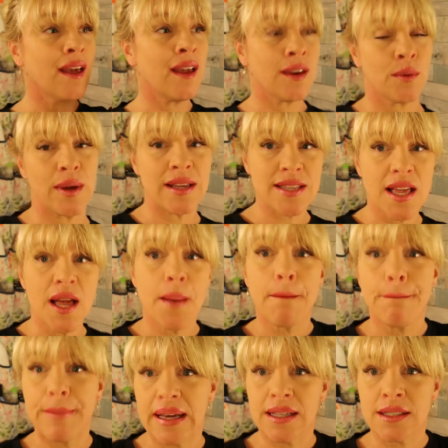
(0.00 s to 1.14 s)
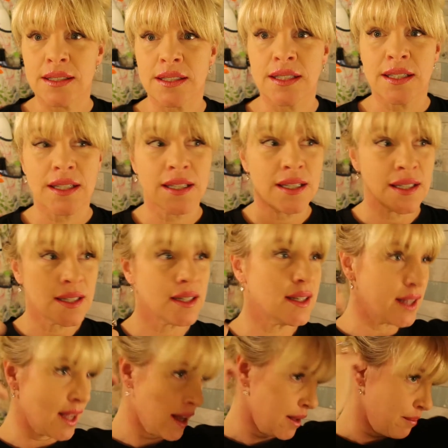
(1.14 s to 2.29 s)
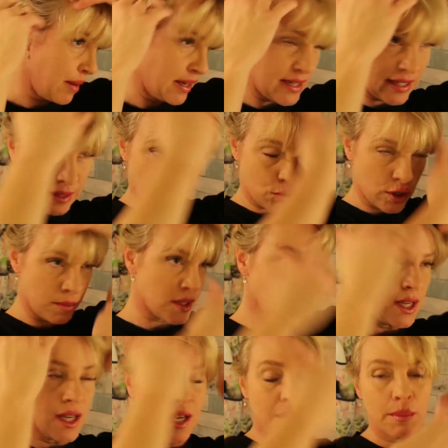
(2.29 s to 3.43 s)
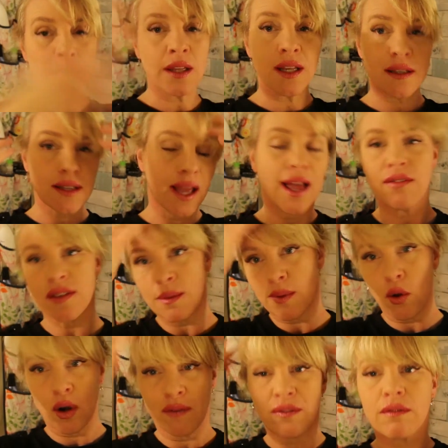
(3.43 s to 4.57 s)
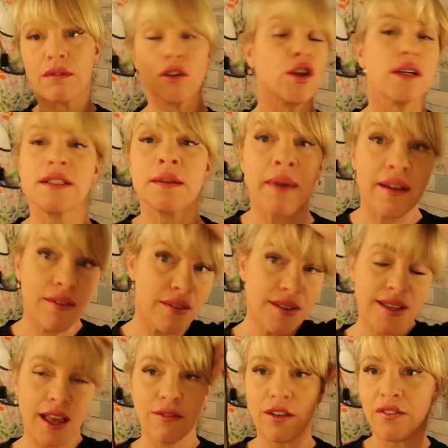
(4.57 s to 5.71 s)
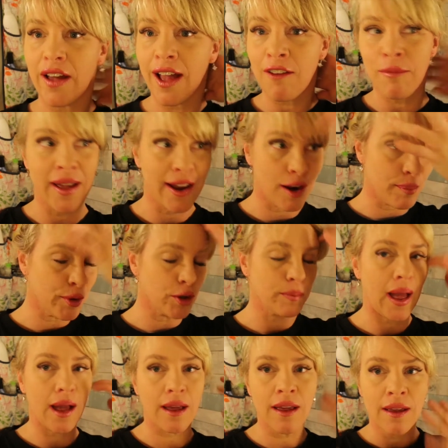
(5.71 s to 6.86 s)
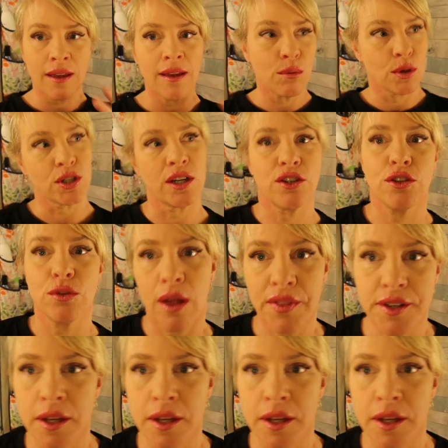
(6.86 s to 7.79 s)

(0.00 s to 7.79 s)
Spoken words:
anyways, but I need to get them trimmed, but at least I have some kind of look to myself if I have my hair pulled back, which I do all the